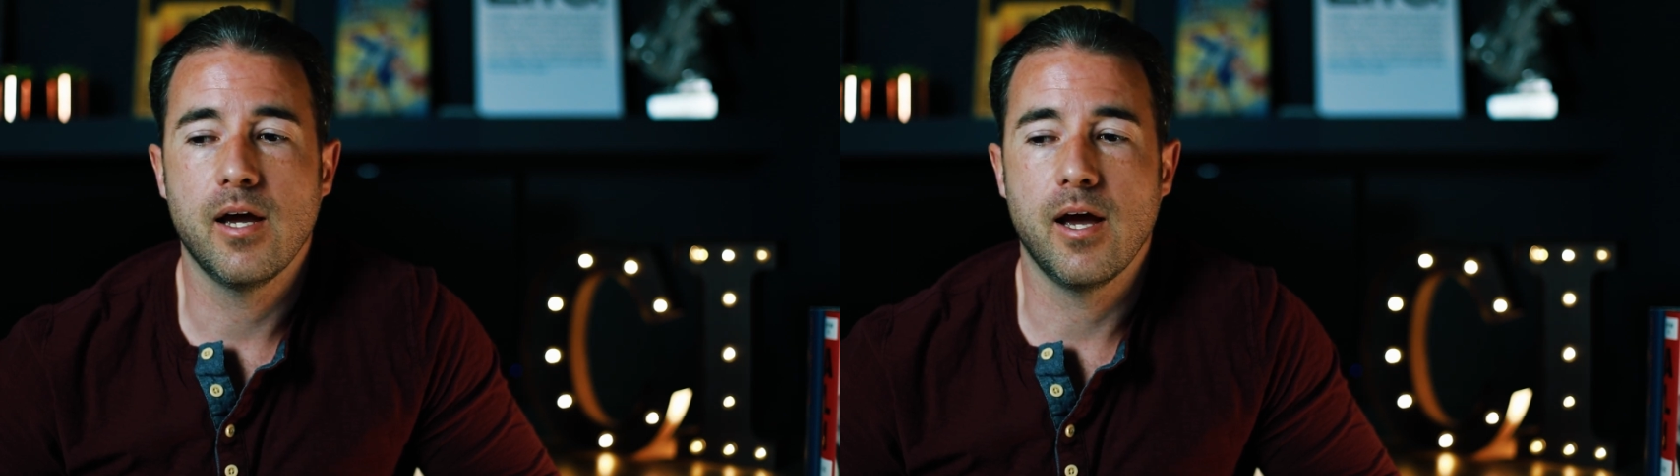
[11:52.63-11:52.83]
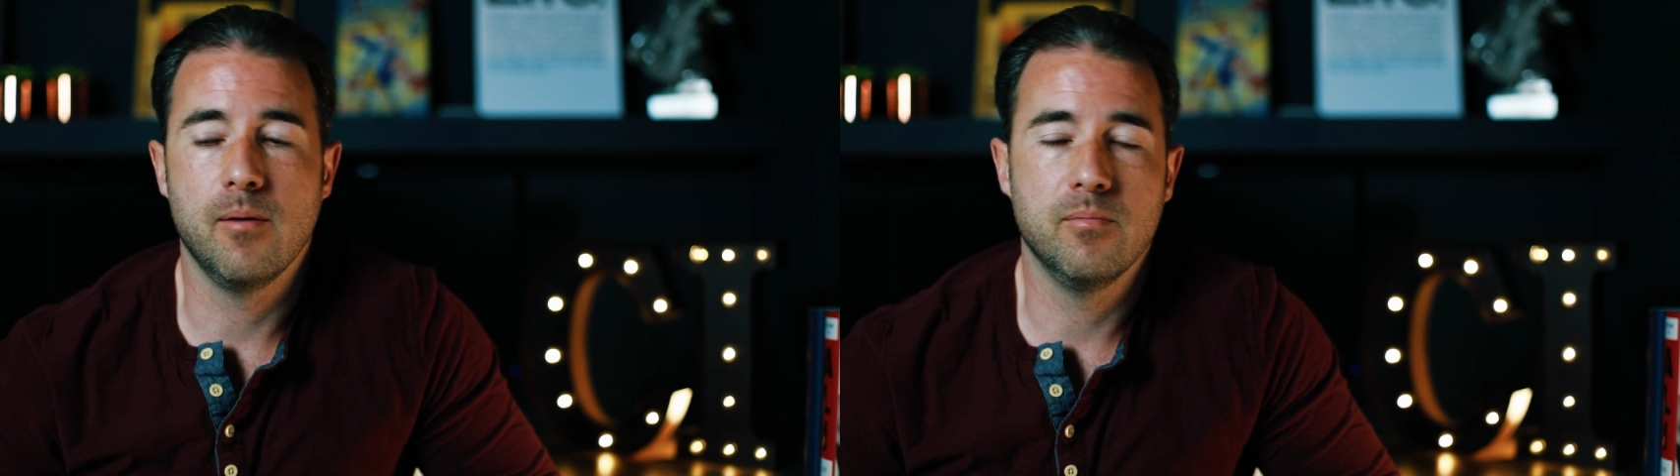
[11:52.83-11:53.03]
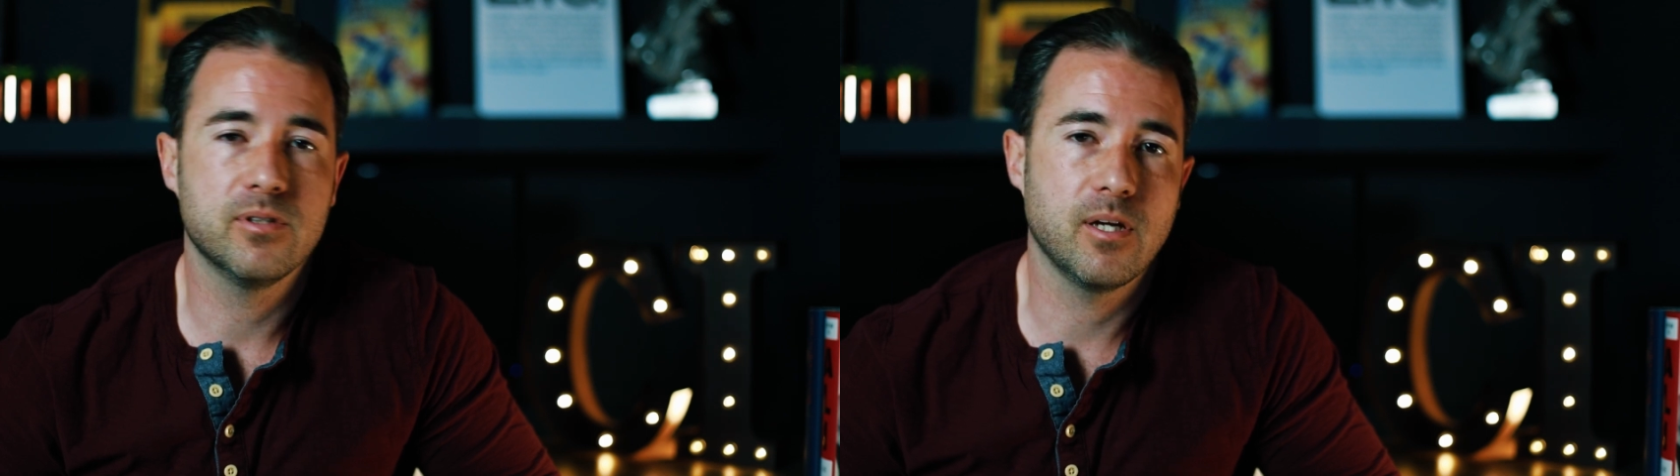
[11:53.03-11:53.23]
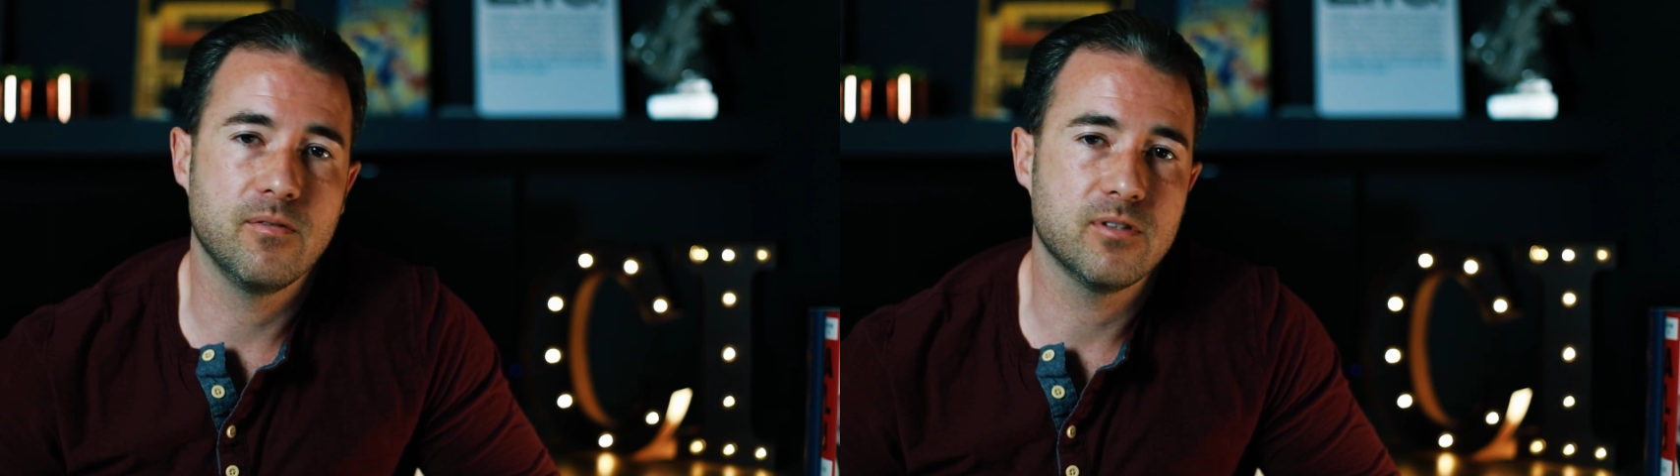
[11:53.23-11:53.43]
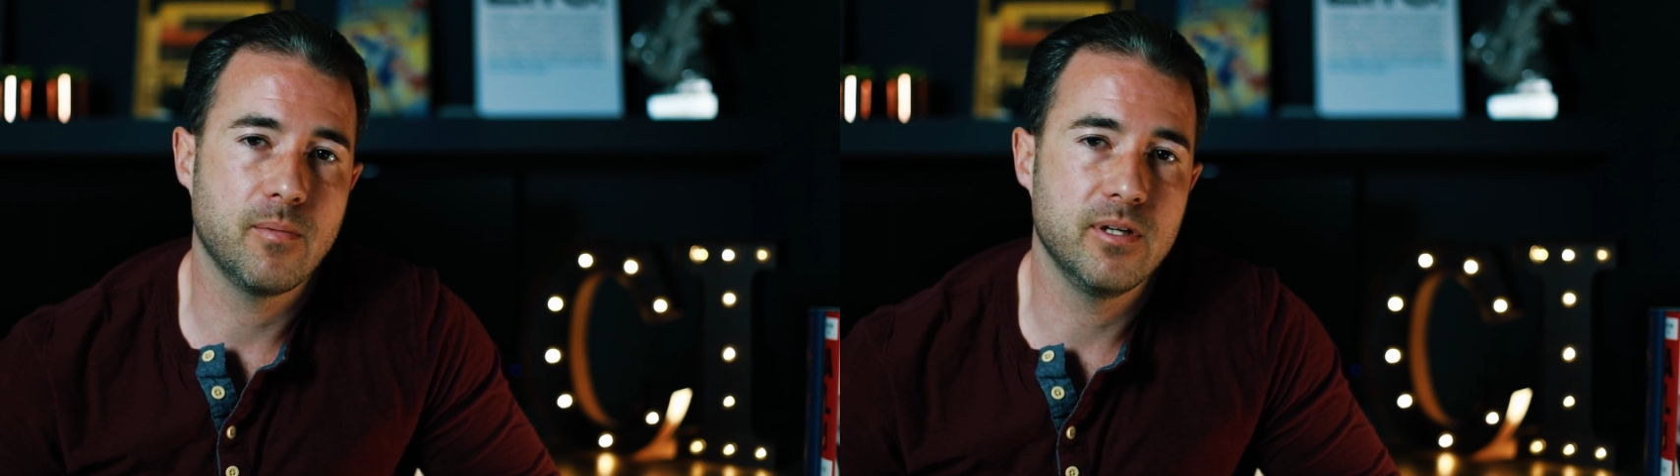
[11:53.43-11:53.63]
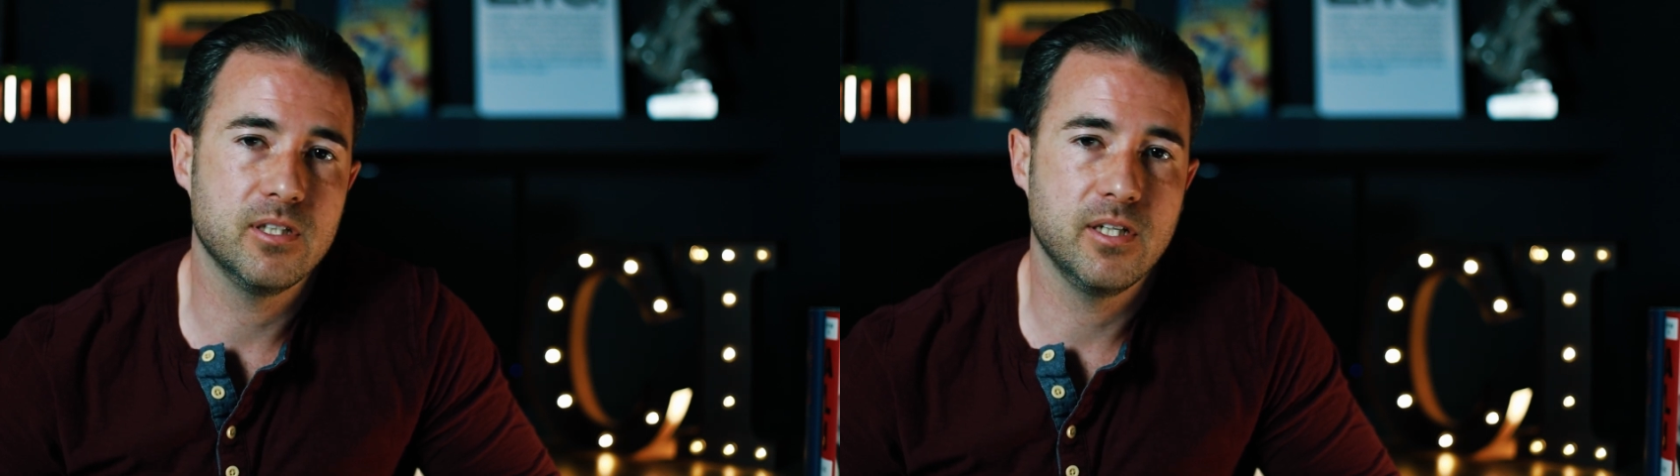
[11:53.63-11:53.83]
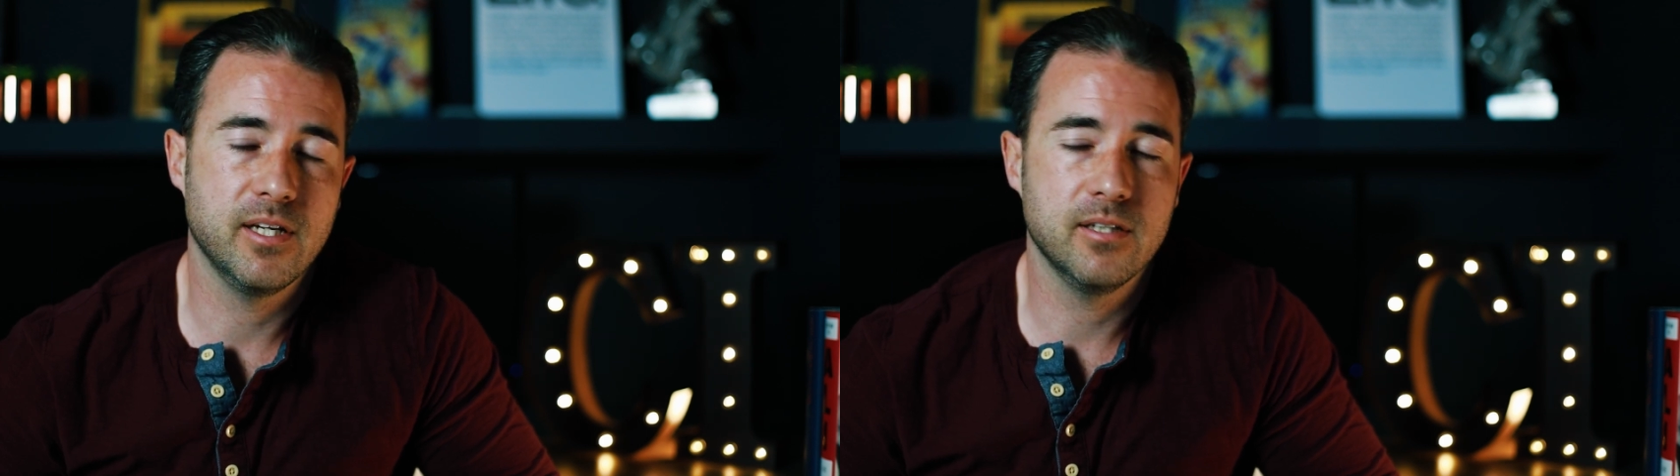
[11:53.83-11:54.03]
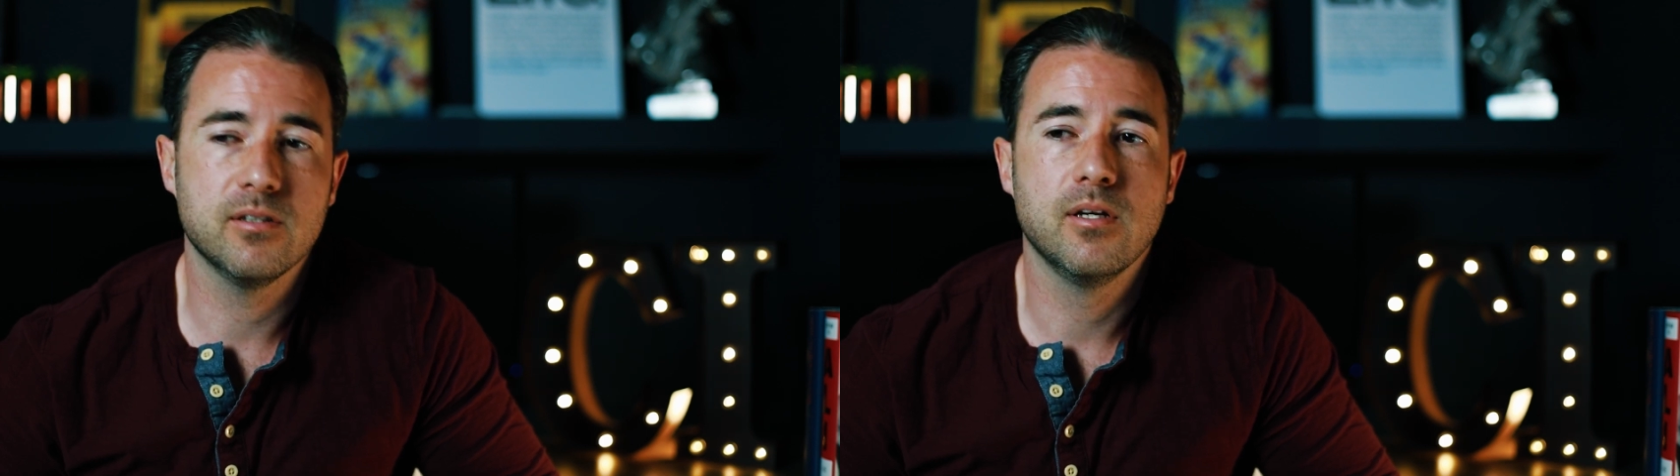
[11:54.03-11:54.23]
same with some
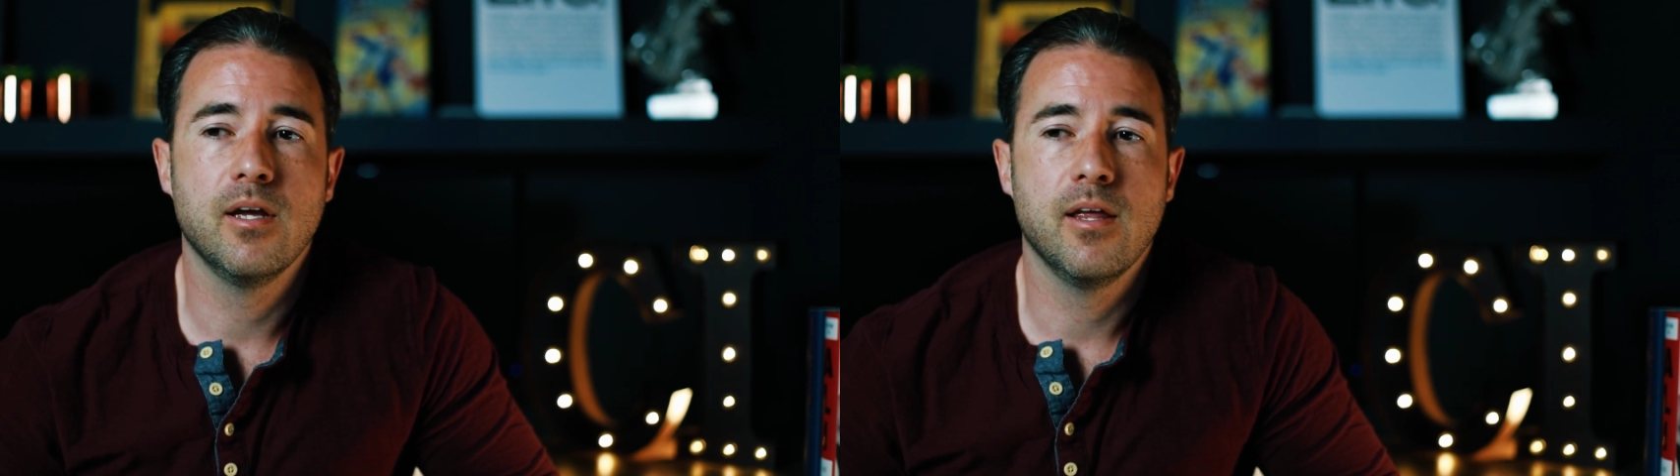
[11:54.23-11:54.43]
engineers,